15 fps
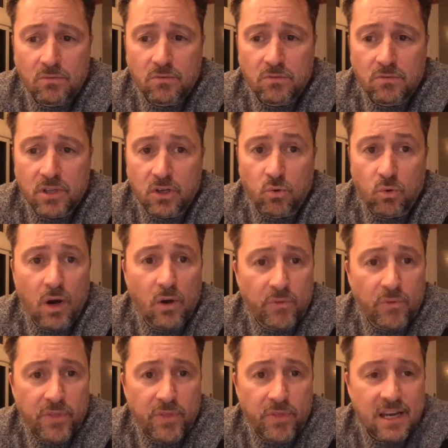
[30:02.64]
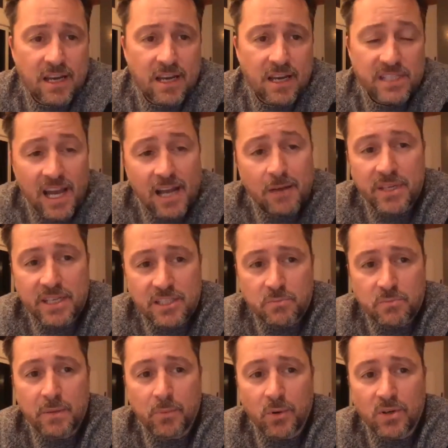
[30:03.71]
the growth of this company's had, because
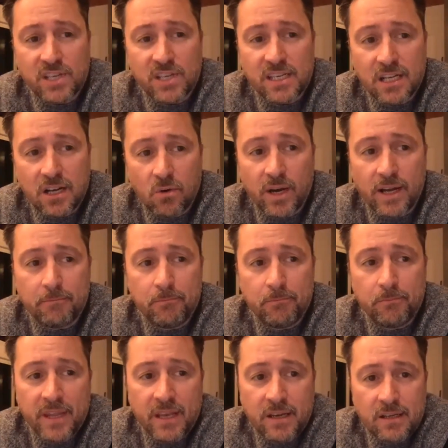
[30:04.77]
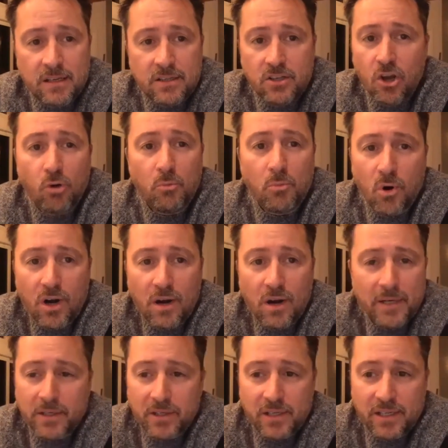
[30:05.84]
people are saying, you know what, no more am
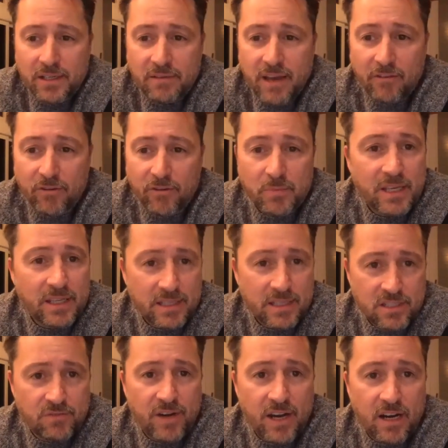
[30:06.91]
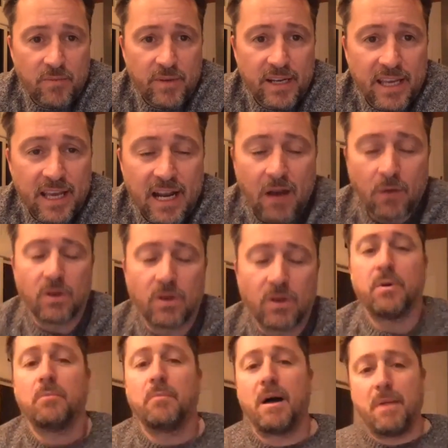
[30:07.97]
I going to ever be in this environment again. I want to
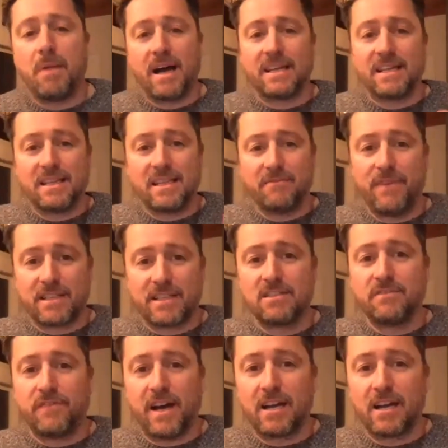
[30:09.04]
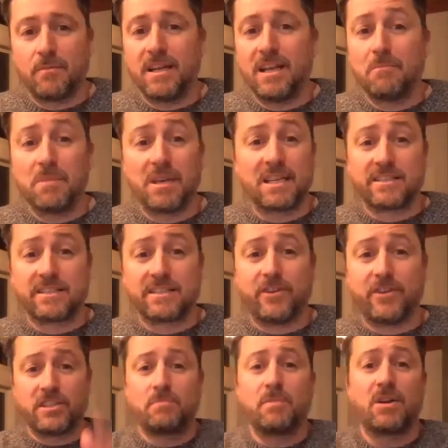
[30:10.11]
put my body in the best environment. And because of all
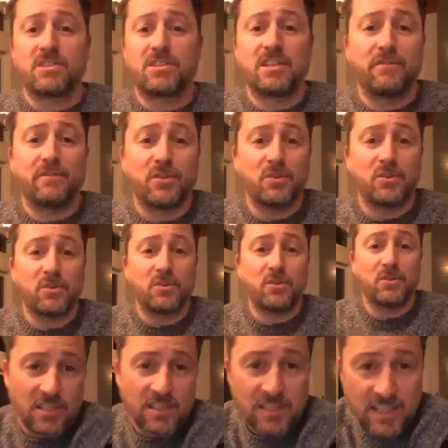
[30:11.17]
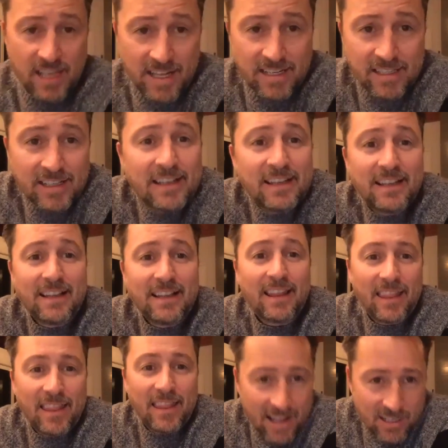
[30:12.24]
the smart stuff those guys just said,
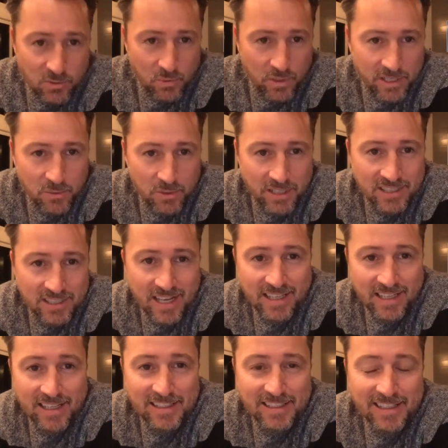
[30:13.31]
that's why you want to take it.